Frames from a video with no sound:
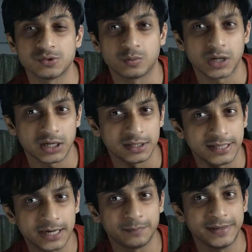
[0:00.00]
So what
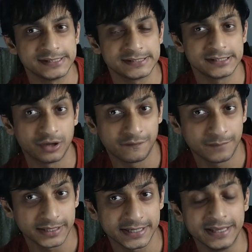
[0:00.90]
that means, you
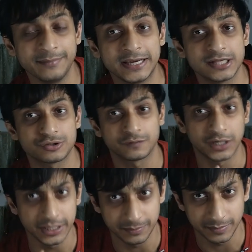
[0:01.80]
have built an email list of
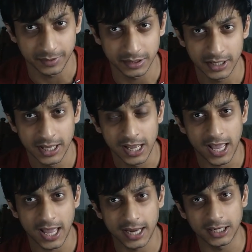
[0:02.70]
30 people,
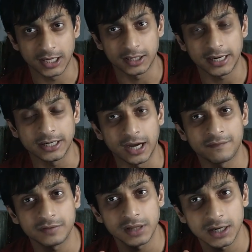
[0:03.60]
and right
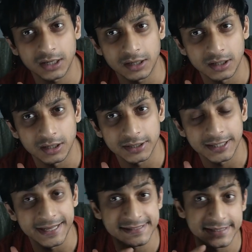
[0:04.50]
after that,
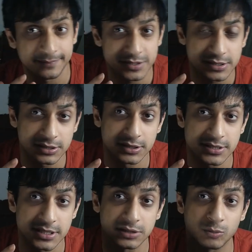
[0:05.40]
the next step is the
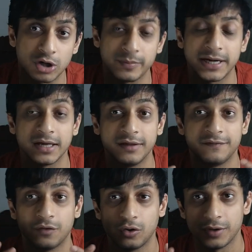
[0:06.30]
system automatically
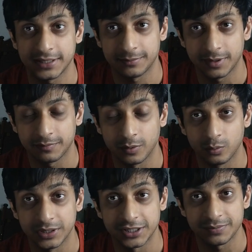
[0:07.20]
following them up
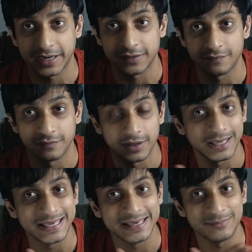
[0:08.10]
with the respective
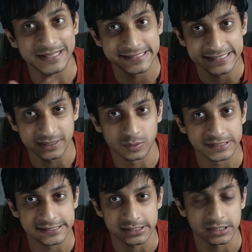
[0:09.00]
email
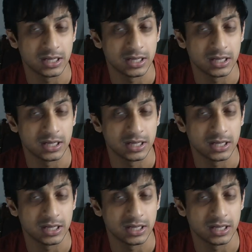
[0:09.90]
sequences,